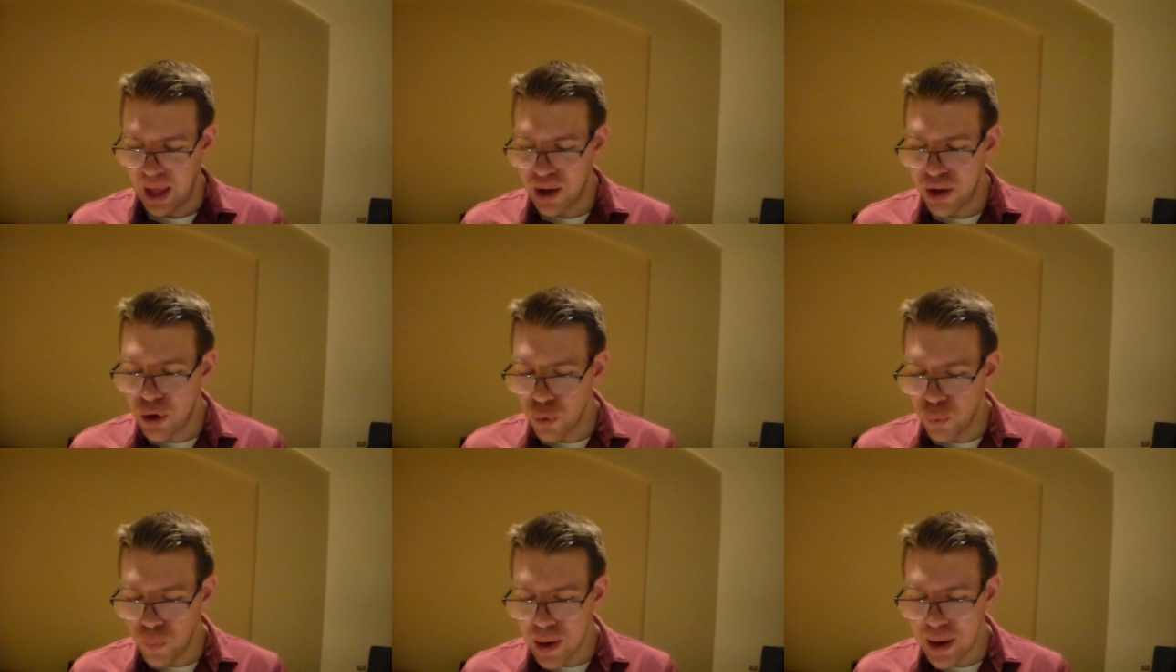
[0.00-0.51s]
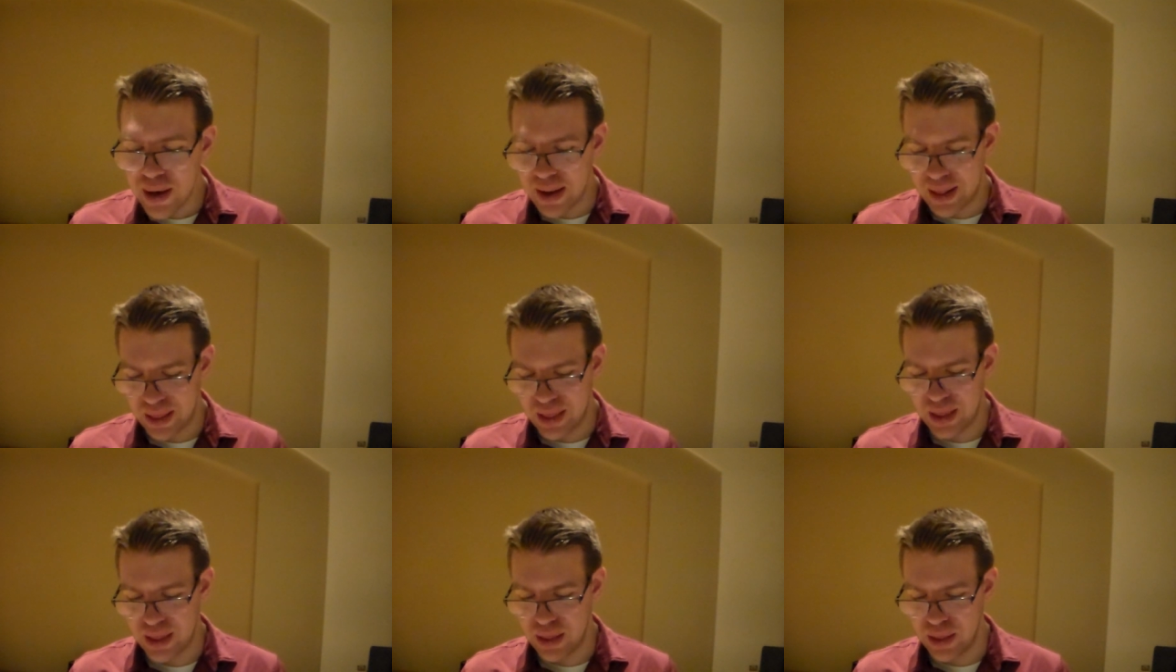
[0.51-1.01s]
and to
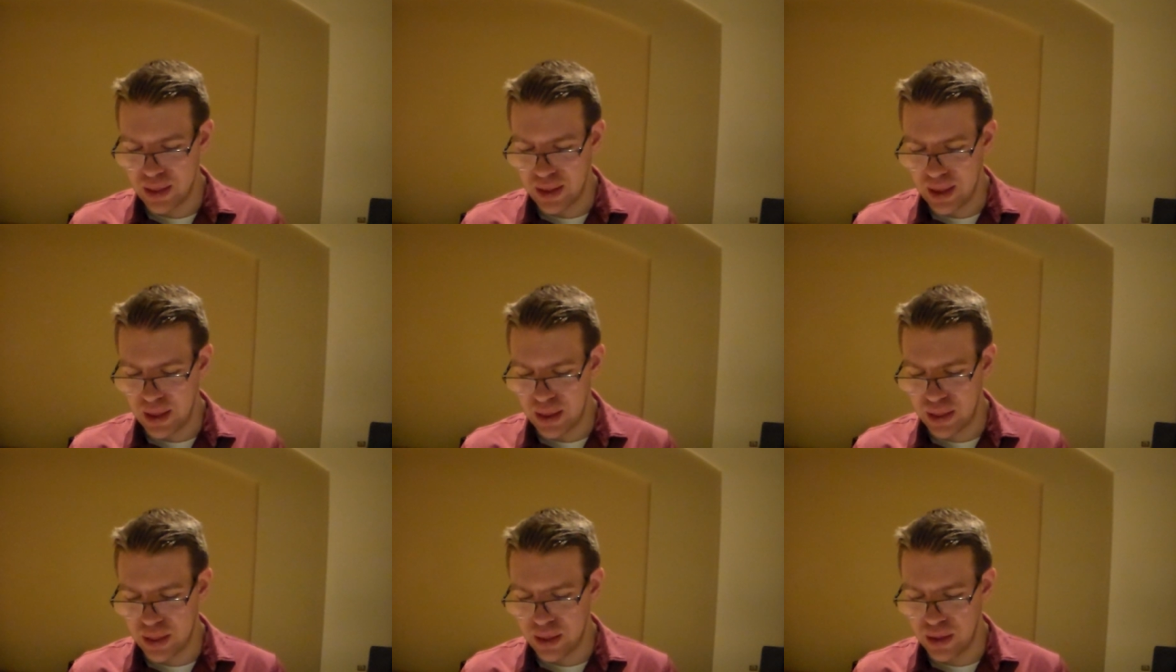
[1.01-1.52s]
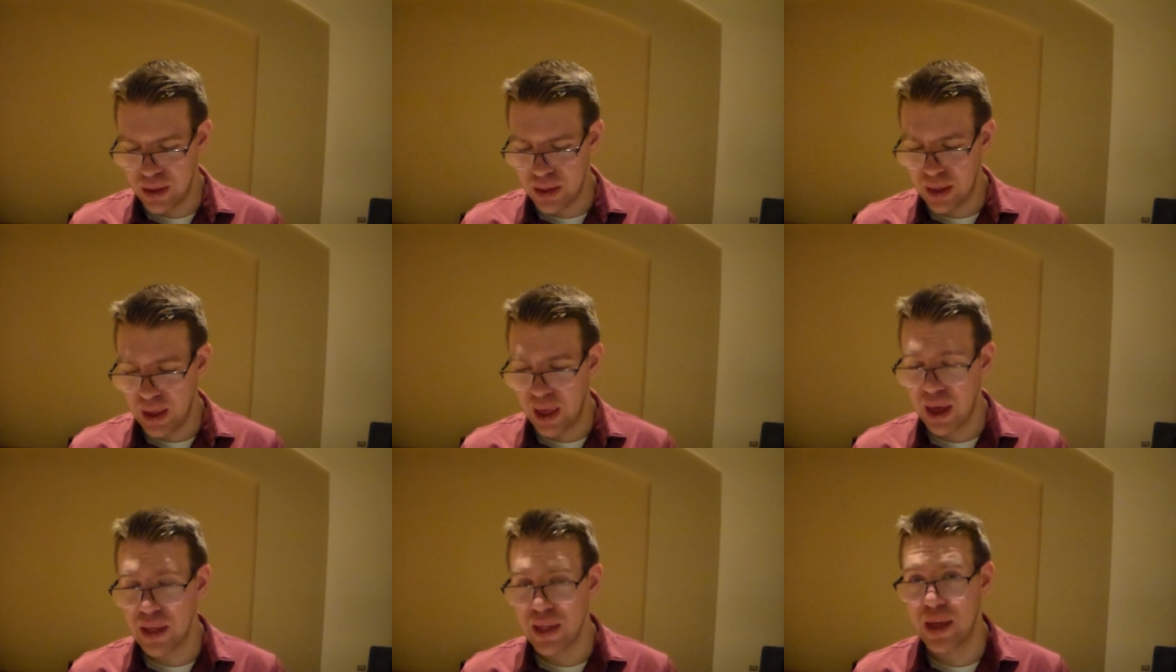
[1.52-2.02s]
witness his, his
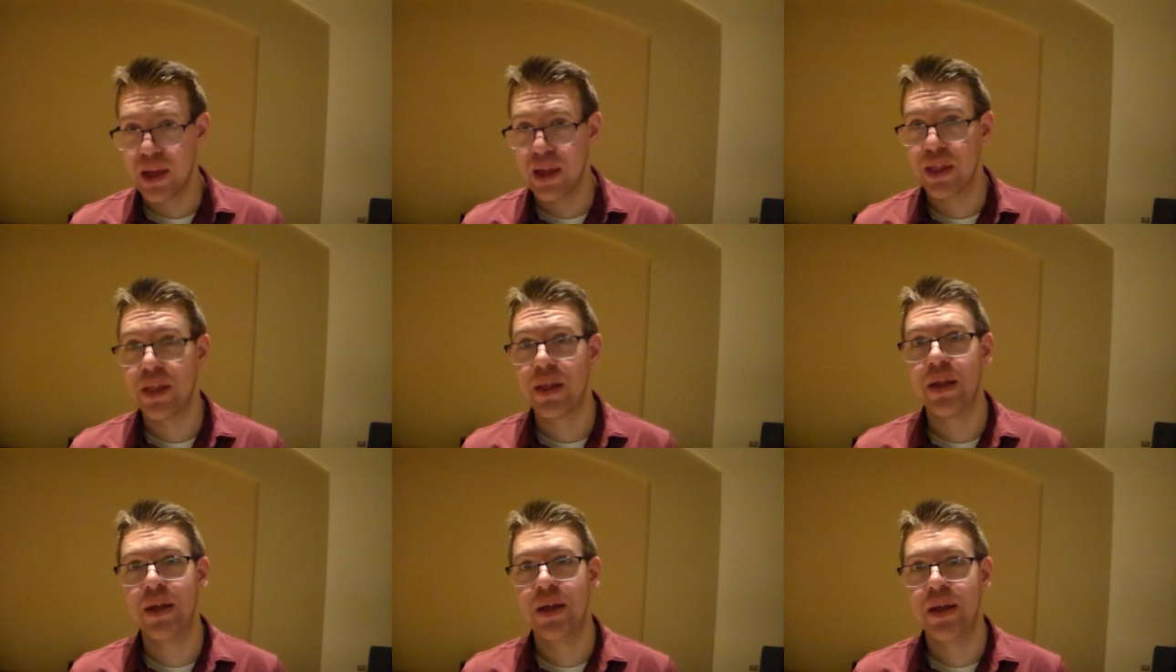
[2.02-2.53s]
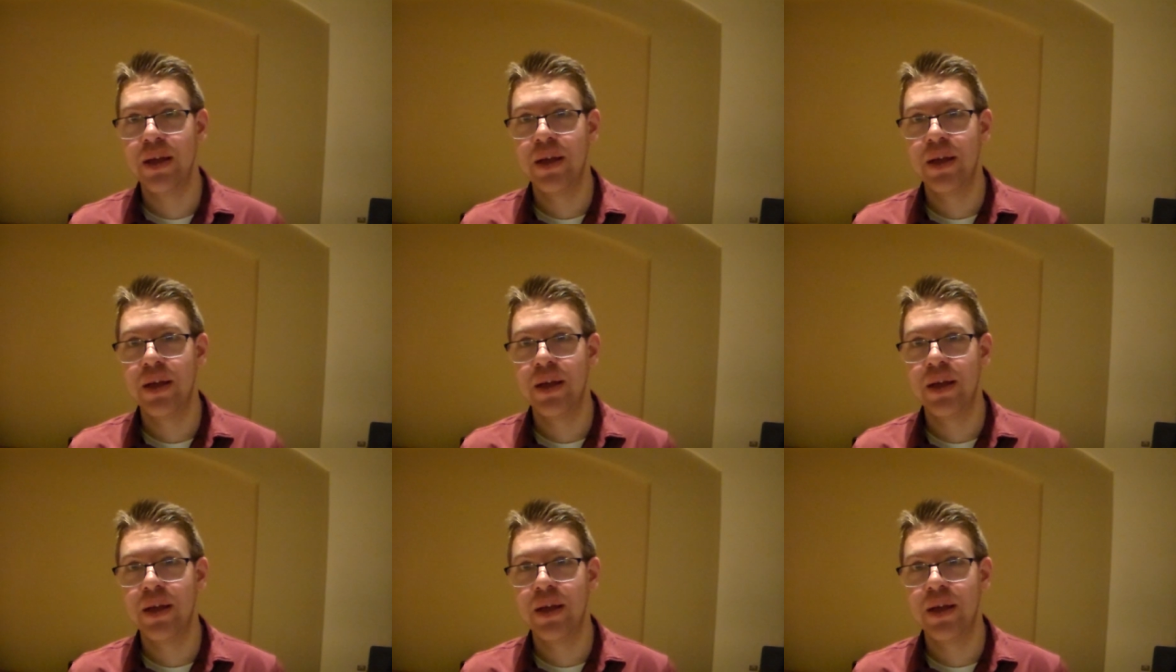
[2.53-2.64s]
the healings.